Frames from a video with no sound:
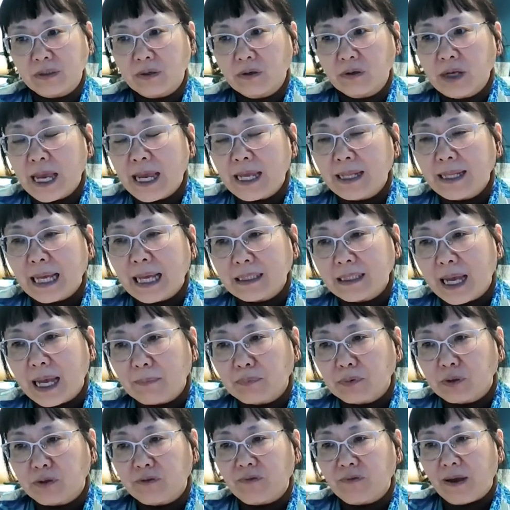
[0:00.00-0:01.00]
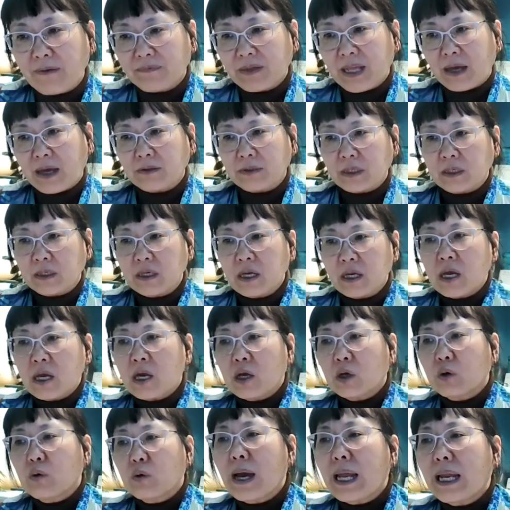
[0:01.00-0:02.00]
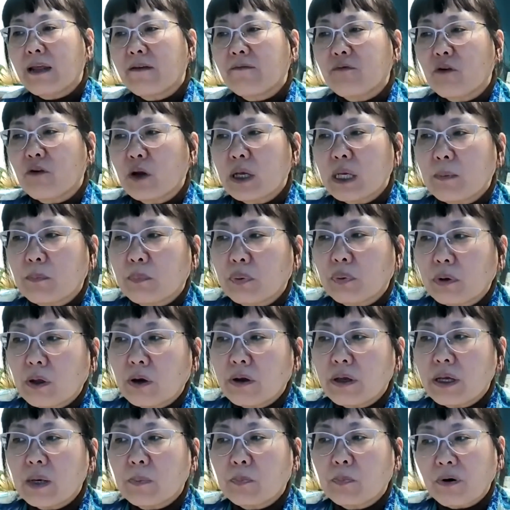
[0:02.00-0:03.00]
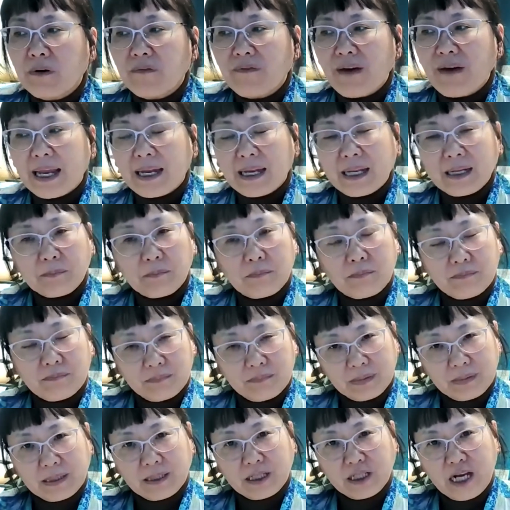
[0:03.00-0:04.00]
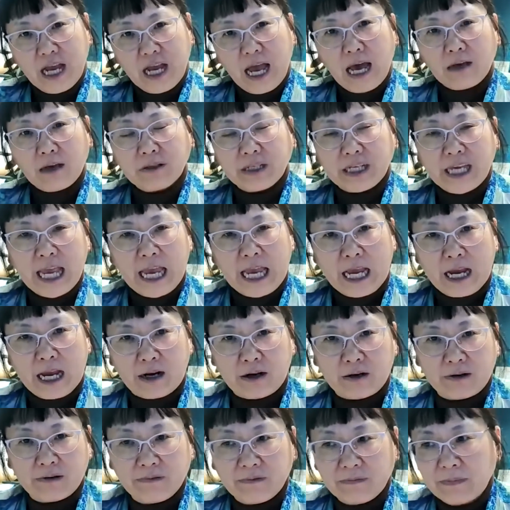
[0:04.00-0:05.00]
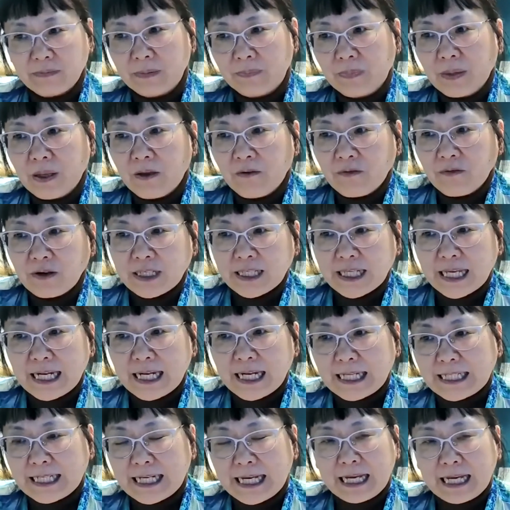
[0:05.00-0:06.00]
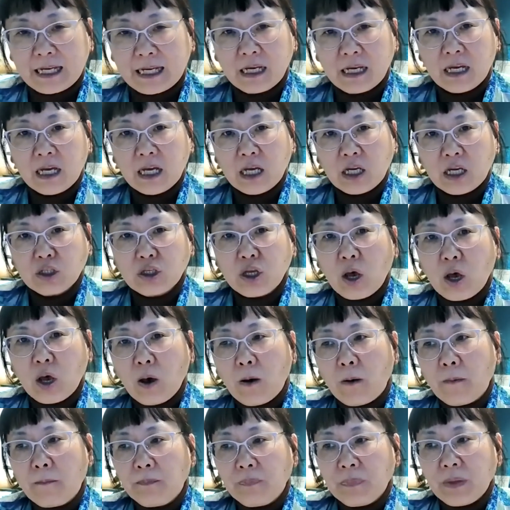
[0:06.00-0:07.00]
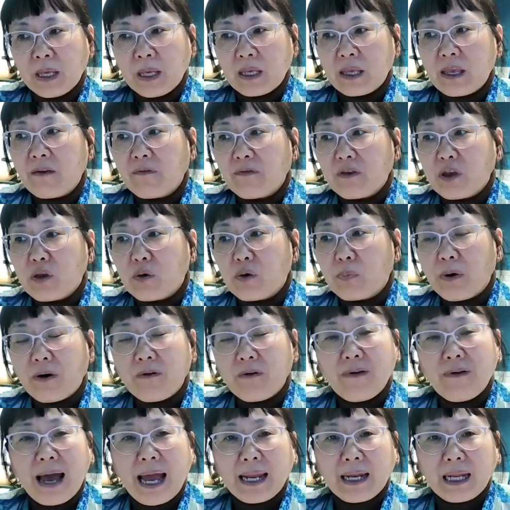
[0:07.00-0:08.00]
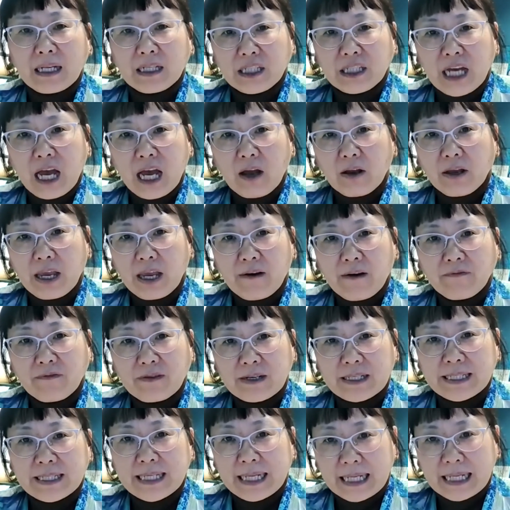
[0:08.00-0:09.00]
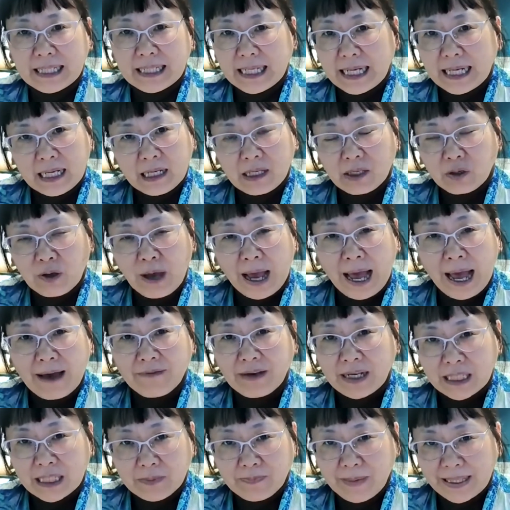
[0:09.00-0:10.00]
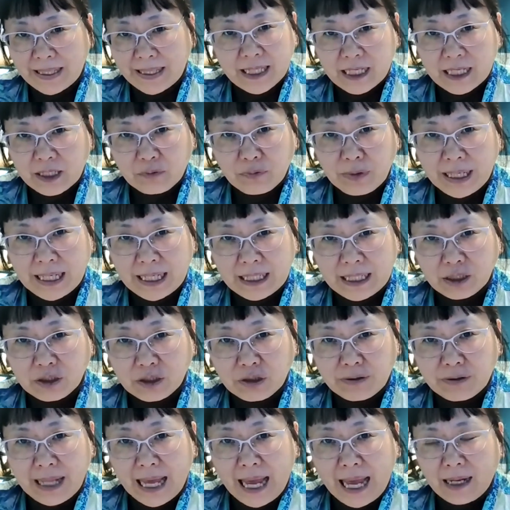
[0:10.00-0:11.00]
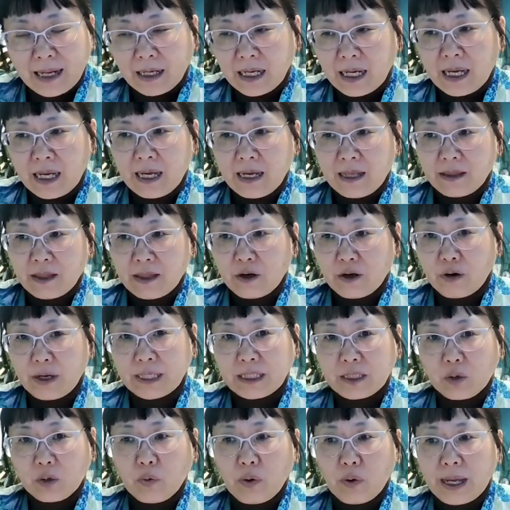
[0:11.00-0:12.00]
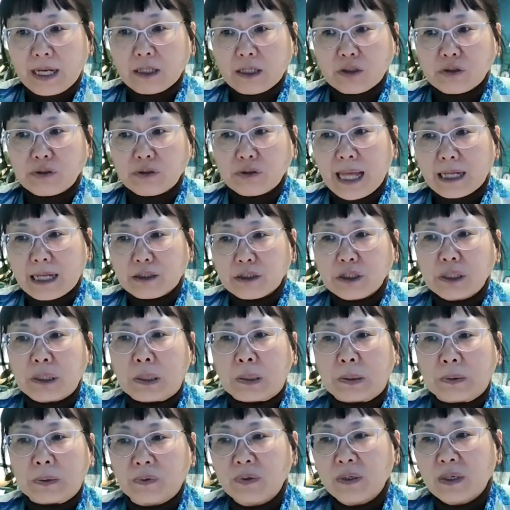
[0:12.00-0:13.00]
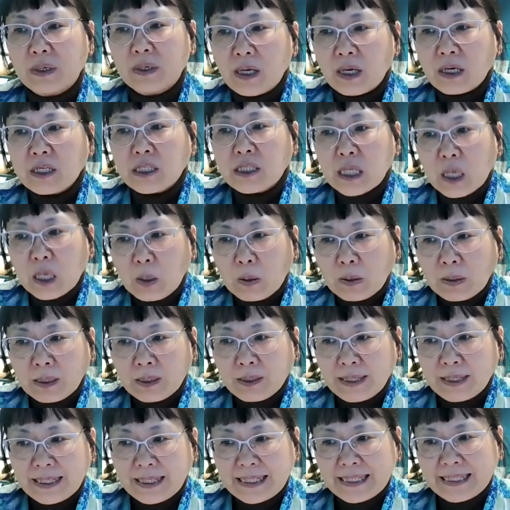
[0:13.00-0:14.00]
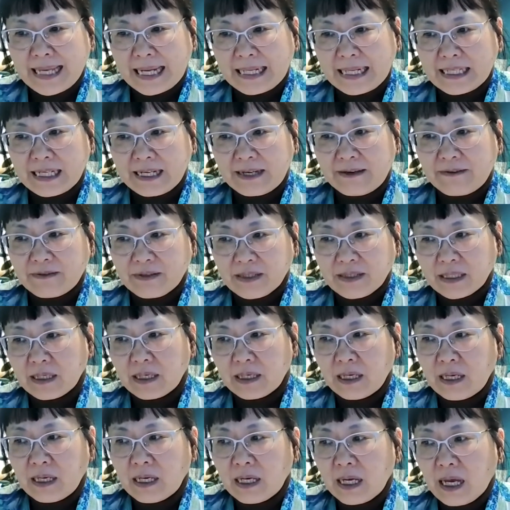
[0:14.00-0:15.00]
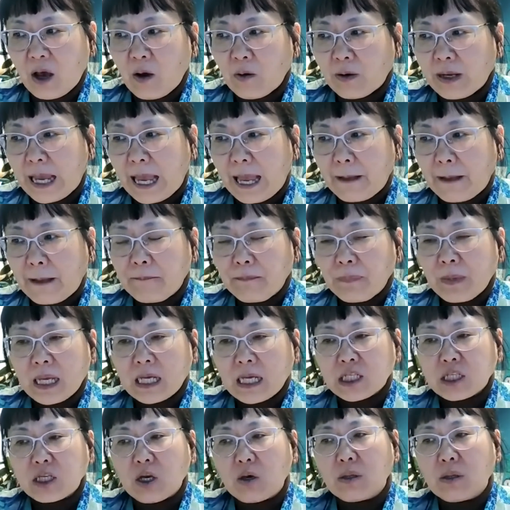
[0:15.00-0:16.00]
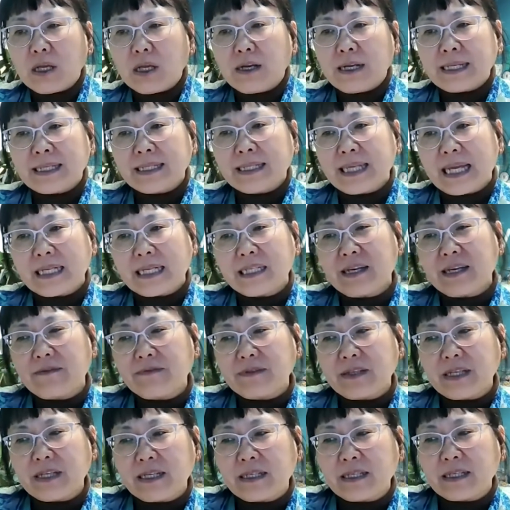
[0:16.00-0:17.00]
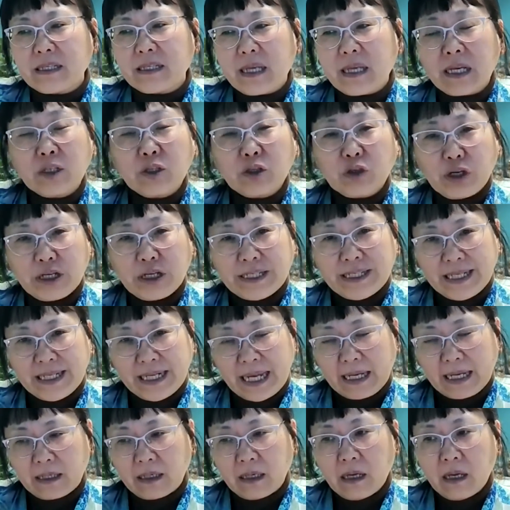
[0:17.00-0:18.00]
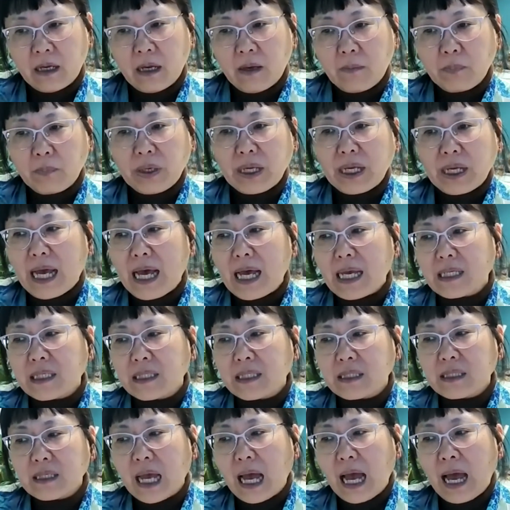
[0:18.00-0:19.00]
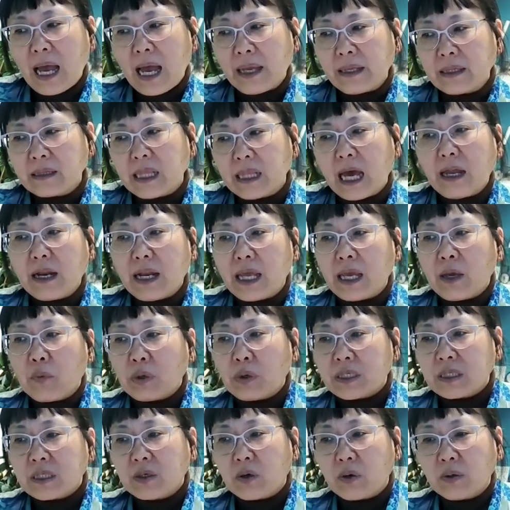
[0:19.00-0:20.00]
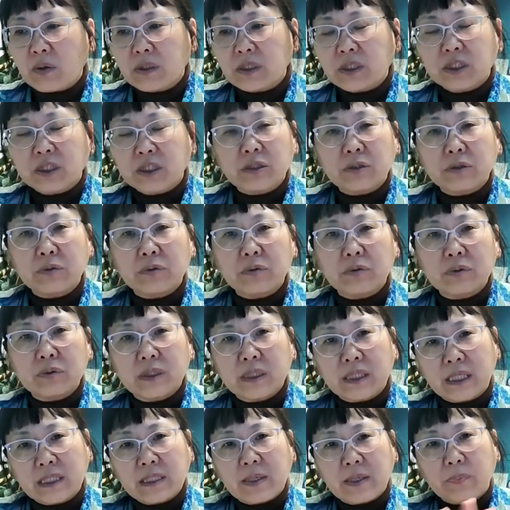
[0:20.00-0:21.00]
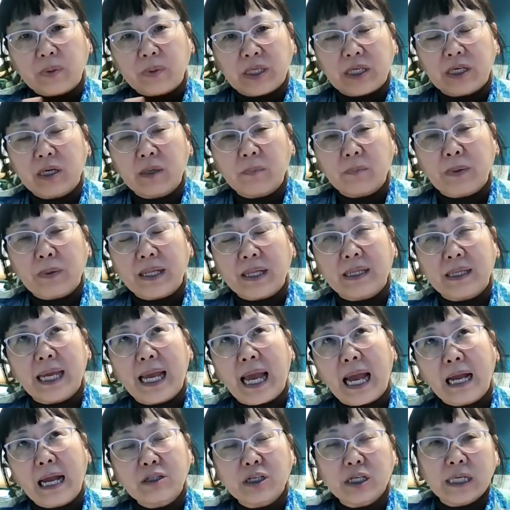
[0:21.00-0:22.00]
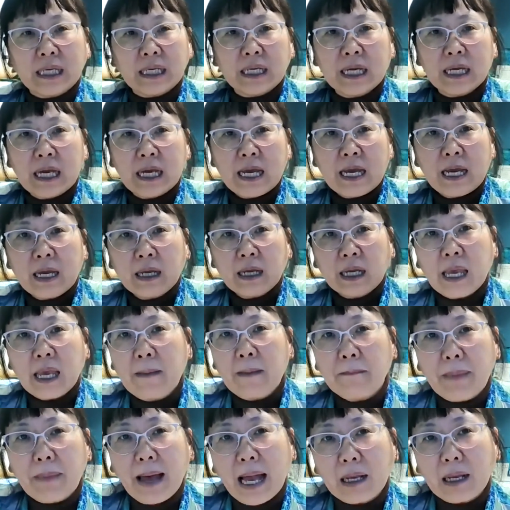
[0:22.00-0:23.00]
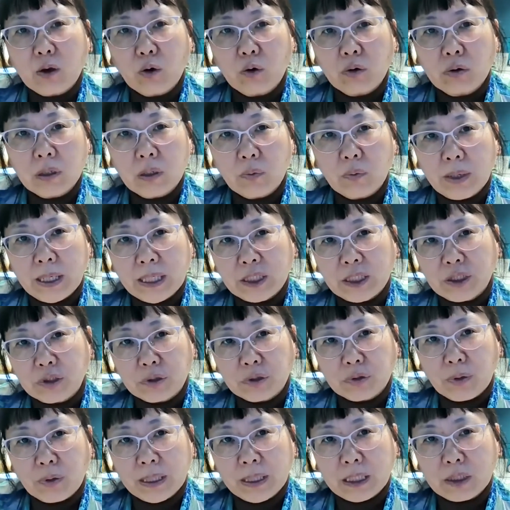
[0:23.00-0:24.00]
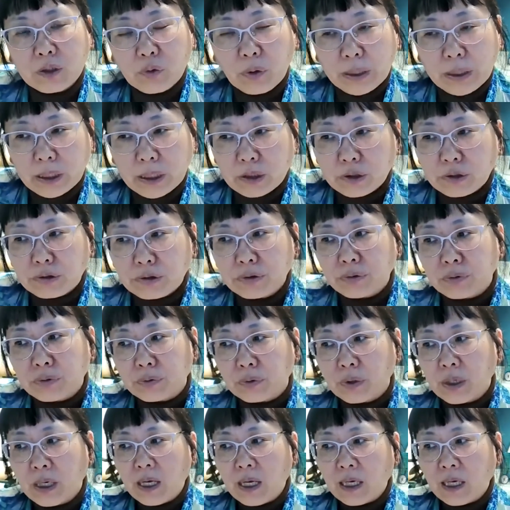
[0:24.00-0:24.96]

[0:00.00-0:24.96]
Okay, that's up to 5,000. Credit for employer provided child care facility. So if you provided child care facility, you have expenses related to that, there is a credit to that too. Solar incentives. Okay, solar incentives is interesting because I thought it was going to disappear, but they actually came back all the way to 2022.